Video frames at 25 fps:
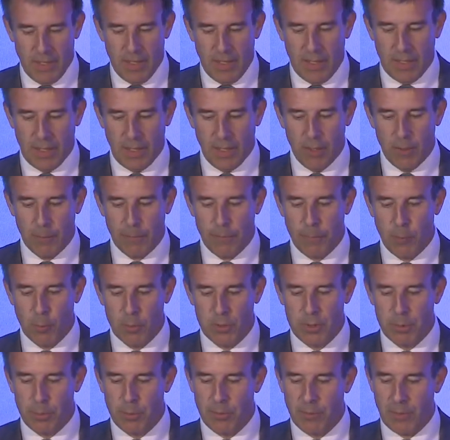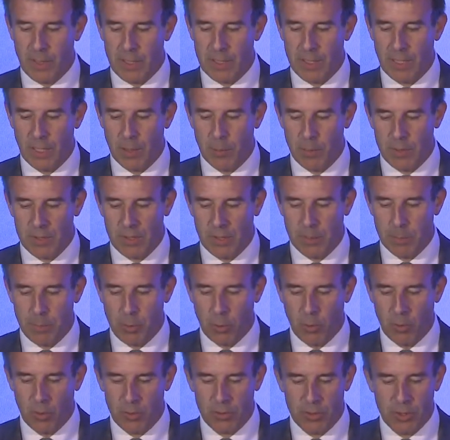and I look forward to providing you with
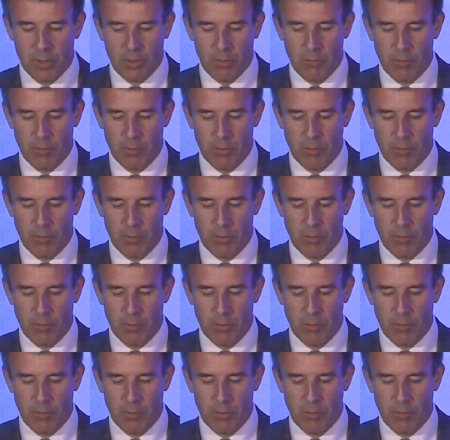support,